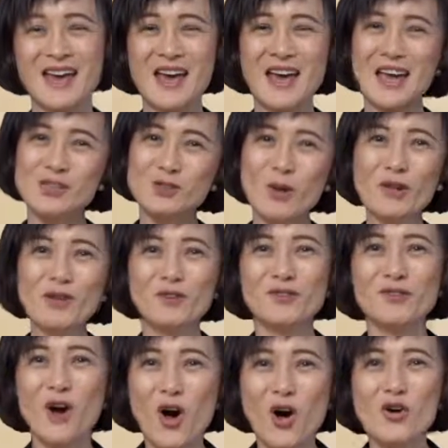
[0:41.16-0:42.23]
As one of
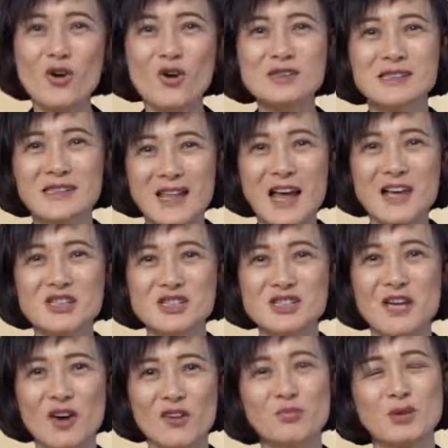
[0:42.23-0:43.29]
Hong Kong's largest
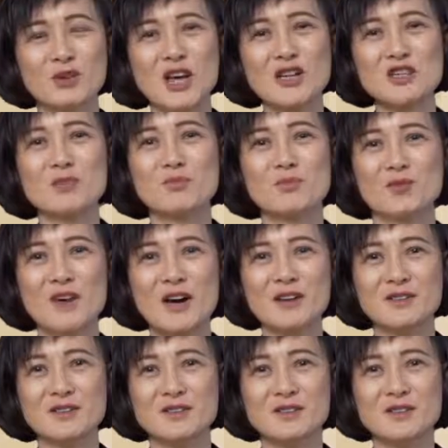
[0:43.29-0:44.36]
health protection
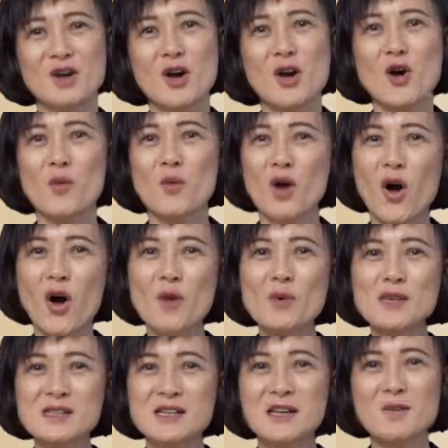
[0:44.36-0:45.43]
providers, we
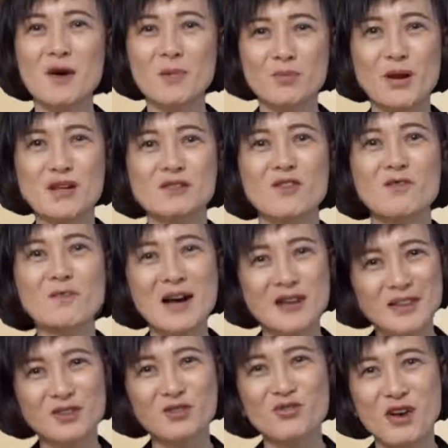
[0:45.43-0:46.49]
always keep abreast of
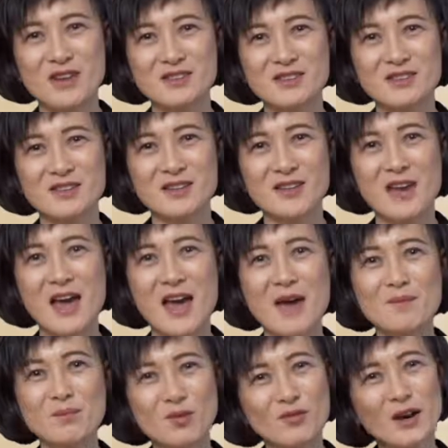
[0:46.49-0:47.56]
market trends
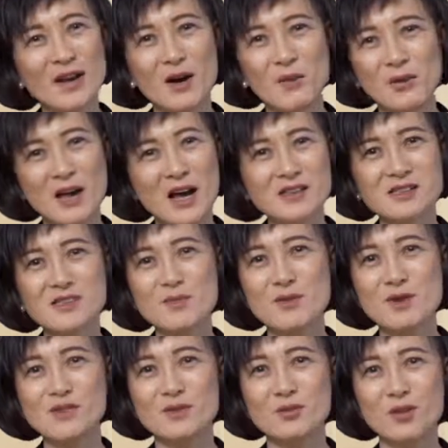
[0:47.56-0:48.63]
and provide our
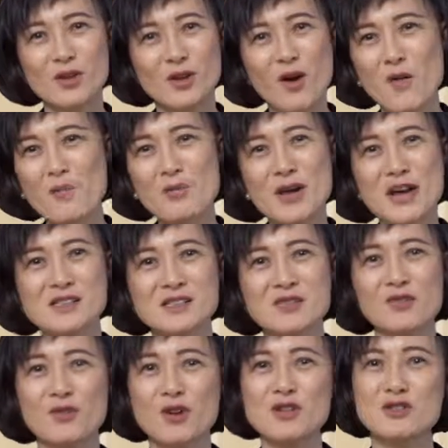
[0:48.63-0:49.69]
customers with a
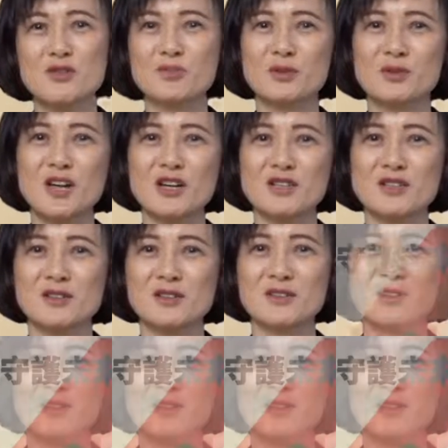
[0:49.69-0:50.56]
comprehensive range of protection.